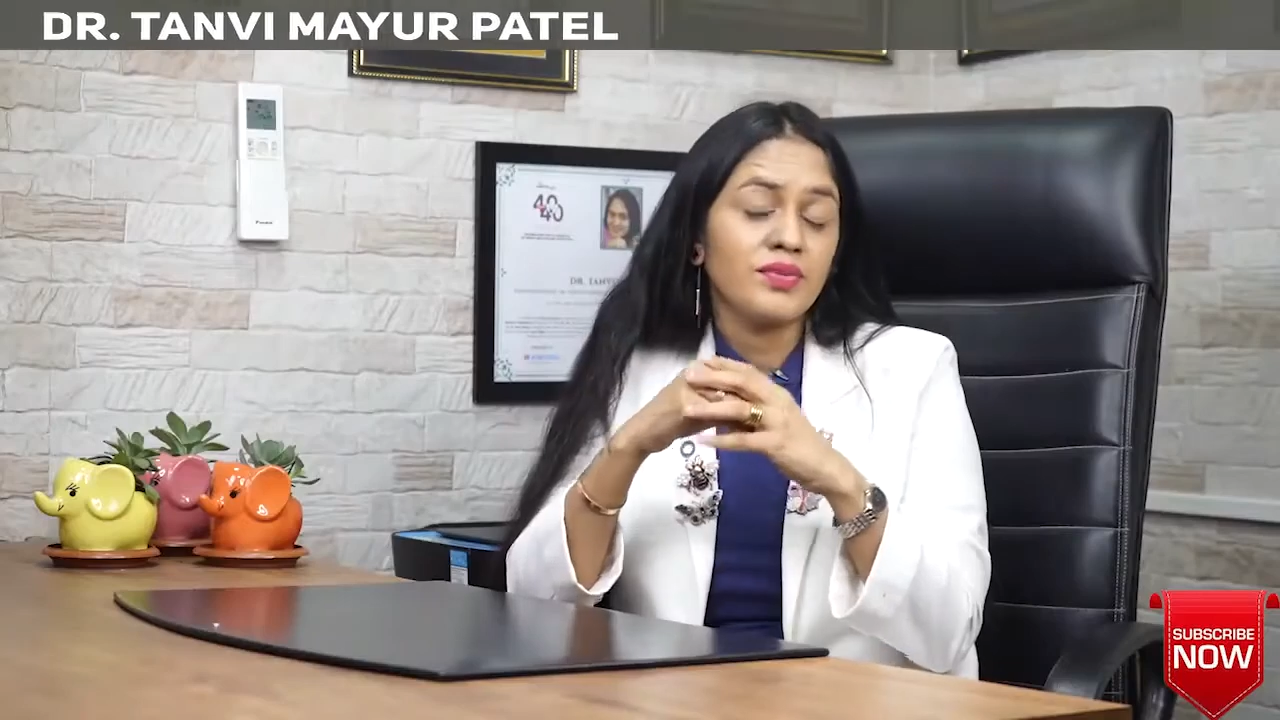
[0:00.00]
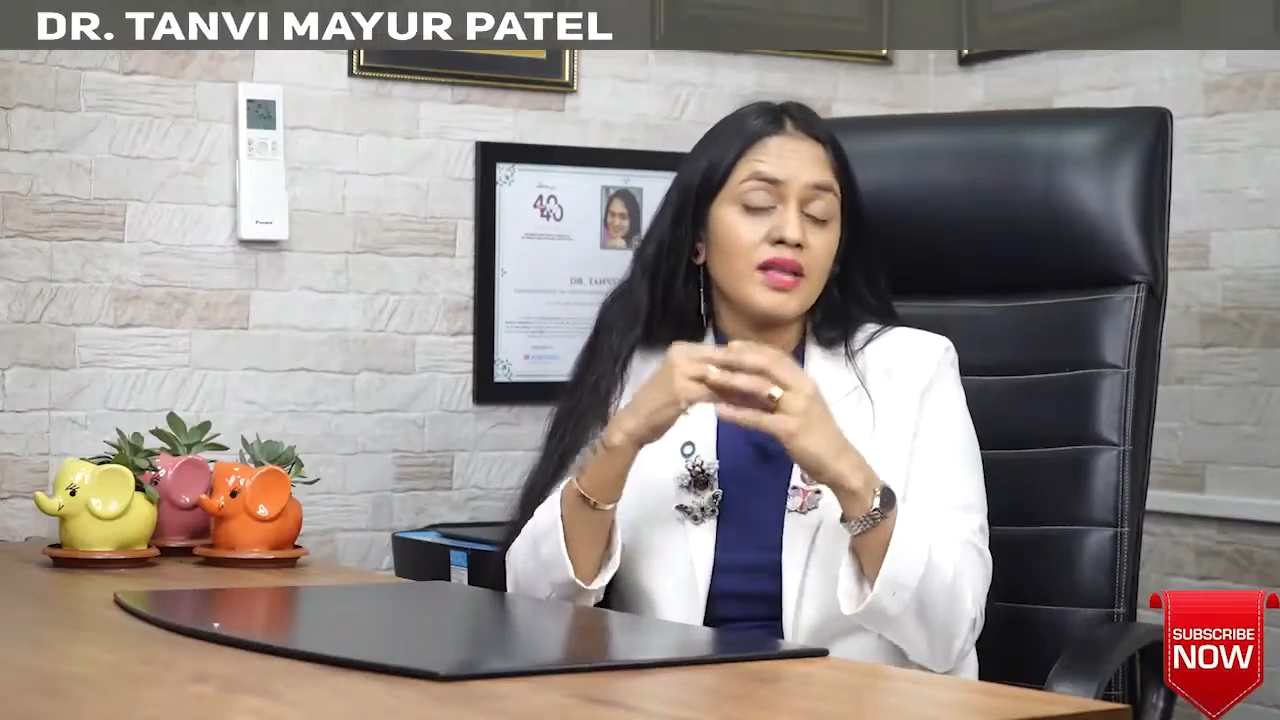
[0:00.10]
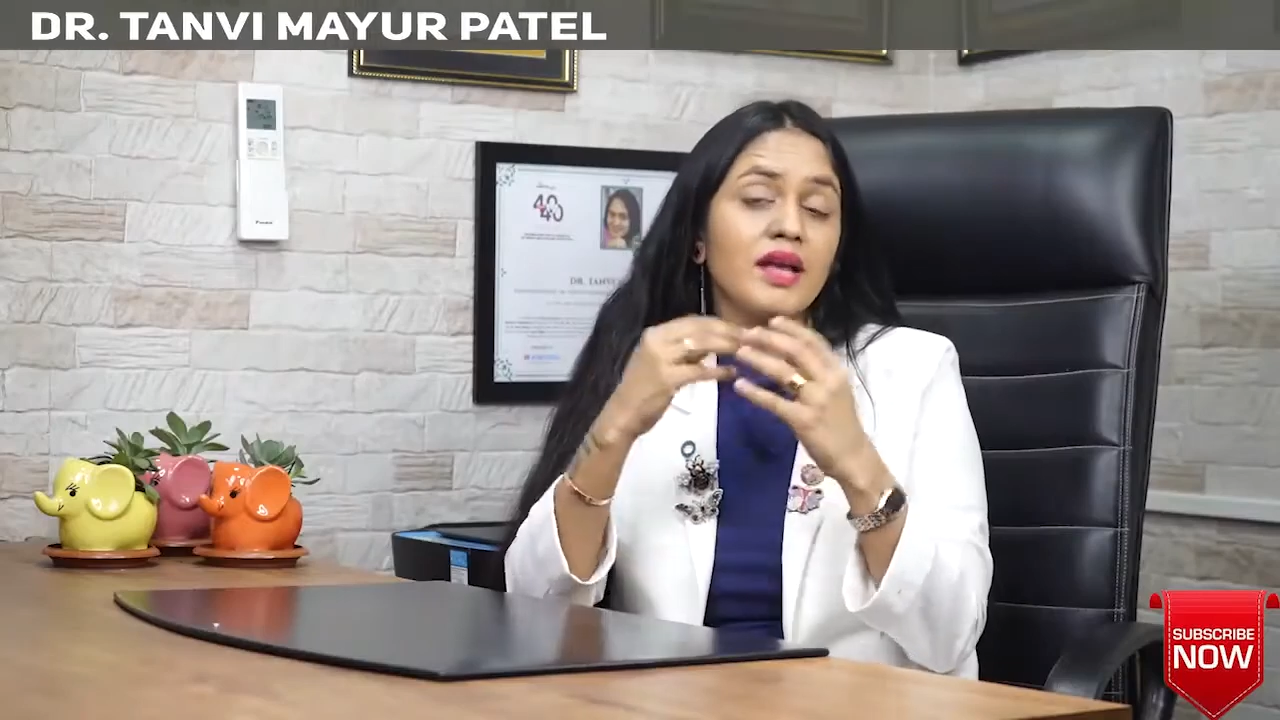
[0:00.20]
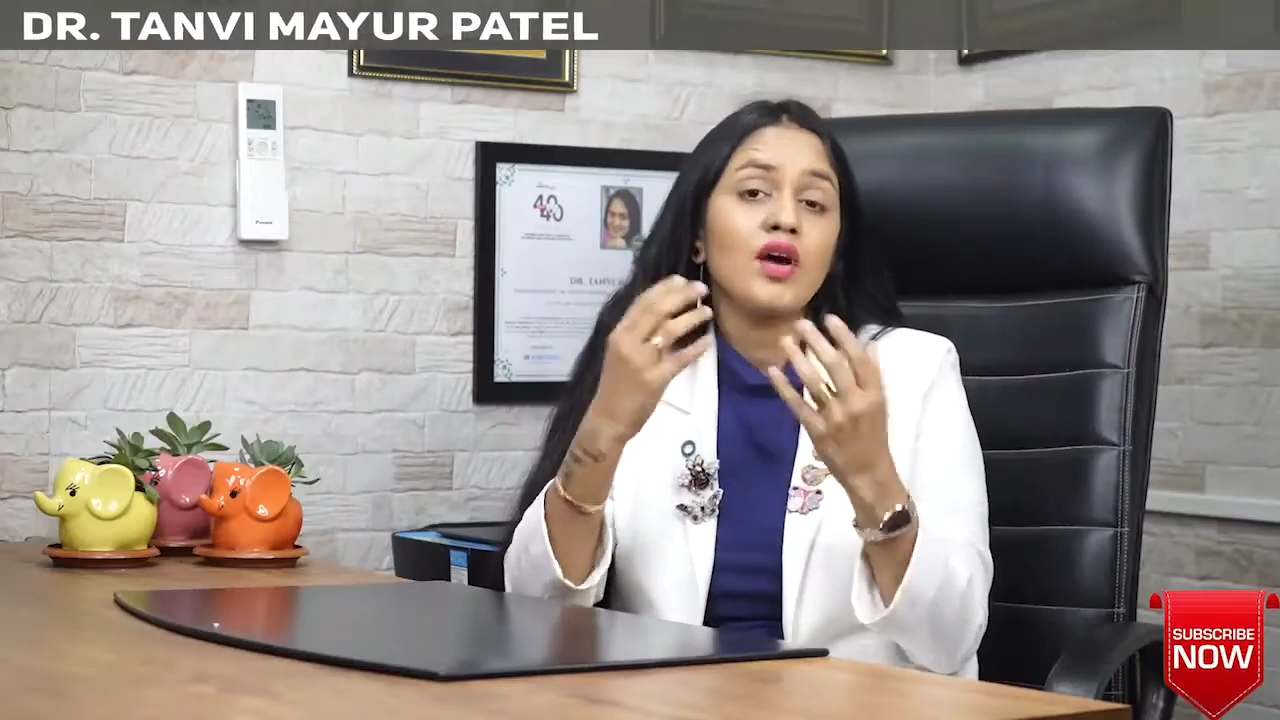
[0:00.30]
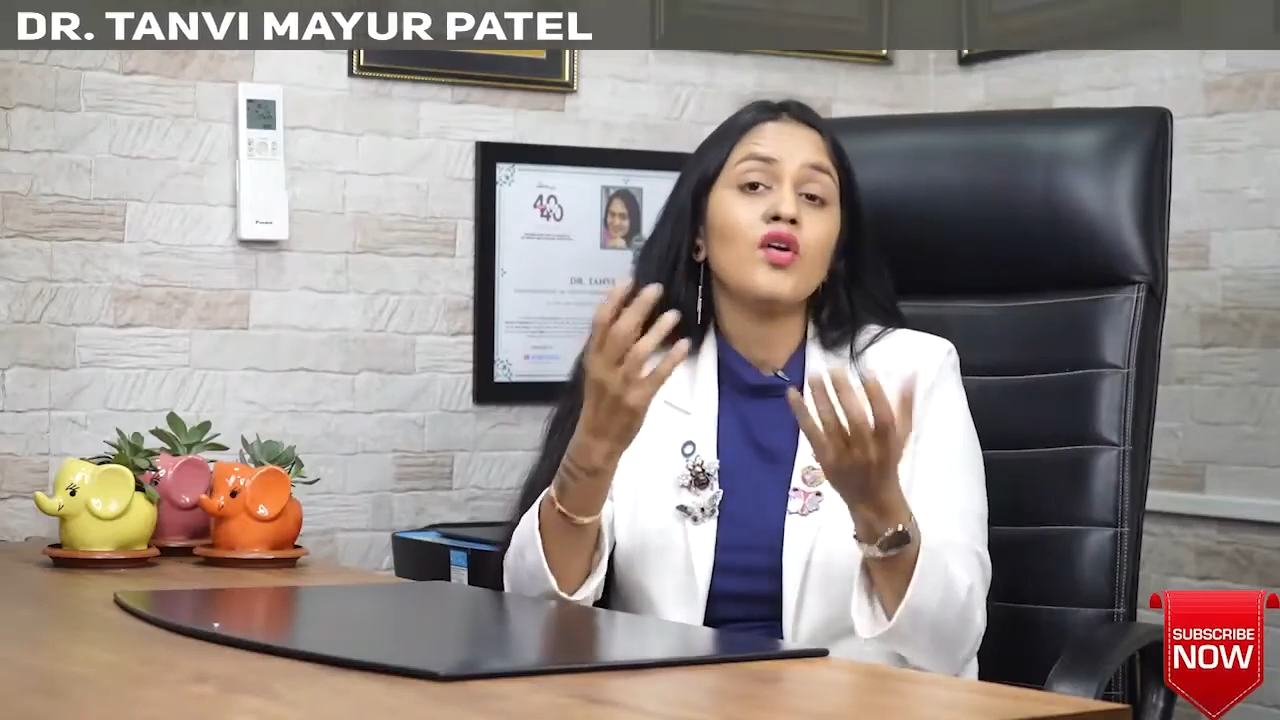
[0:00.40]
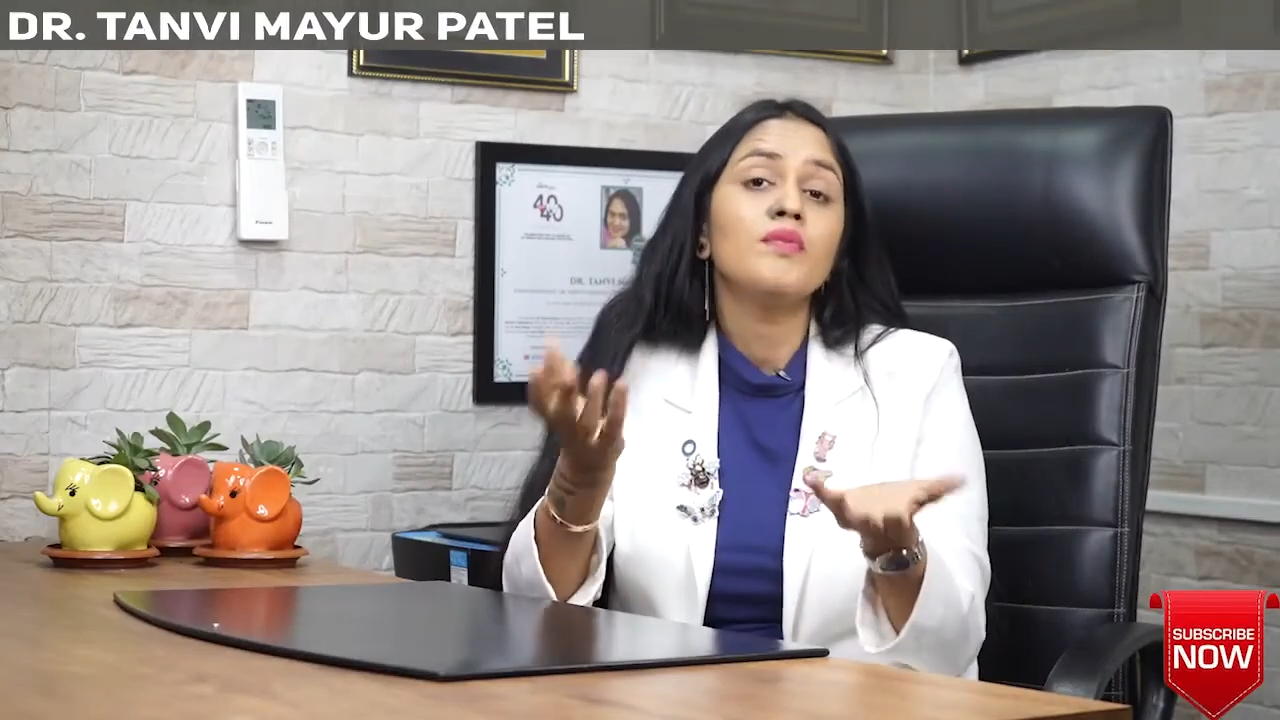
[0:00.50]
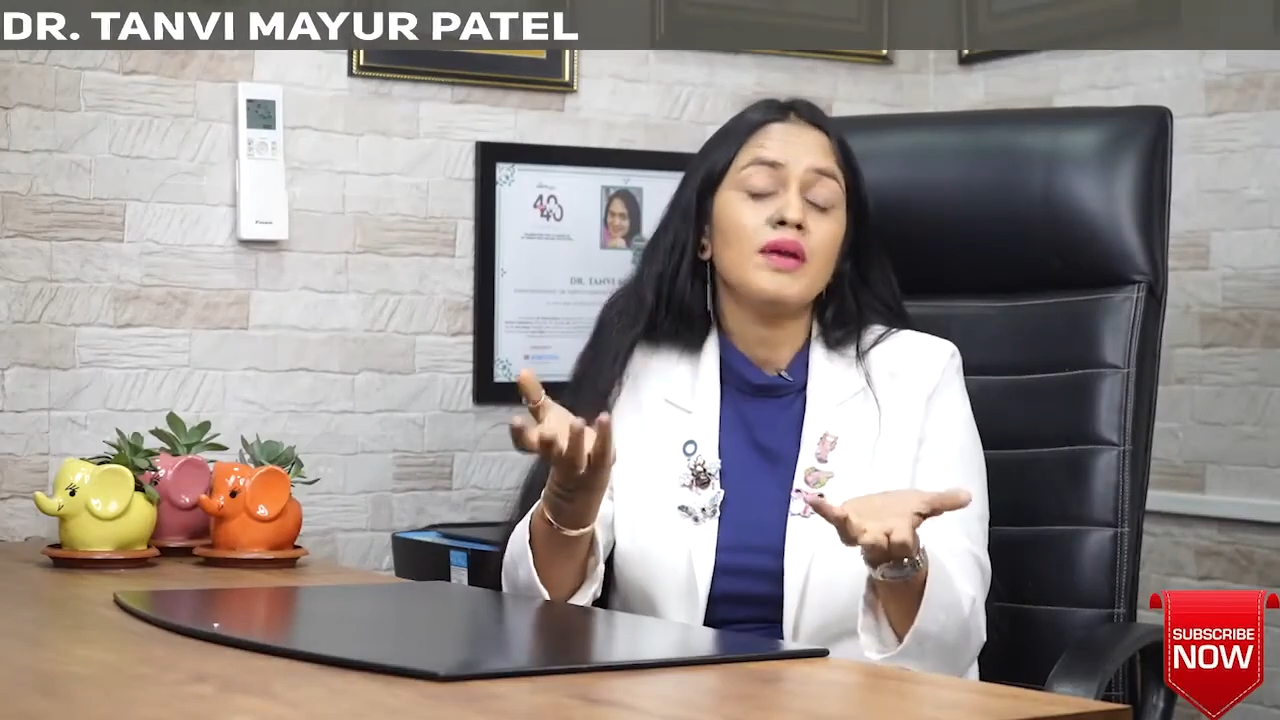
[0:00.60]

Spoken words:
they are on